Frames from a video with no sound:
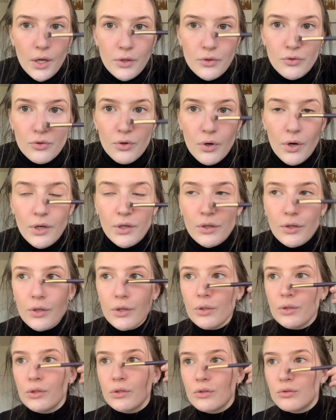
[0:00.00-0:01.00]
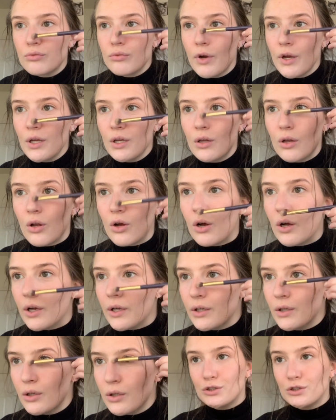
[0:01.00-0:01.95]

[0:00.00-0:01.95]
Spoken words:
and trying to do a straight line